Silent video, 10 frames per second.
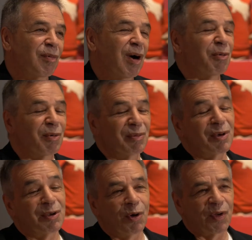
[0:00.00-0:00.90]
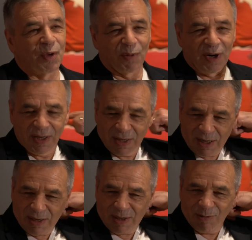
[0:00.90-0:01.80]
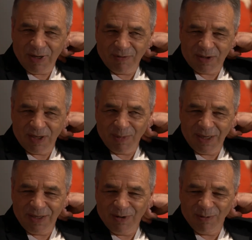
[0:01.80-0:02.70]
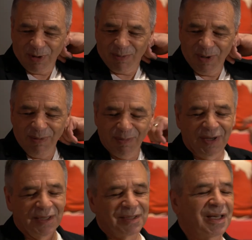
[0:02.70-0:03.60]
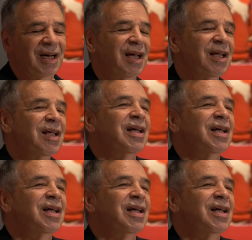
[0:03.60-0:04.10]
well, we'd go to the rink, and I'd, I would have to take my gear with me, but. Uh,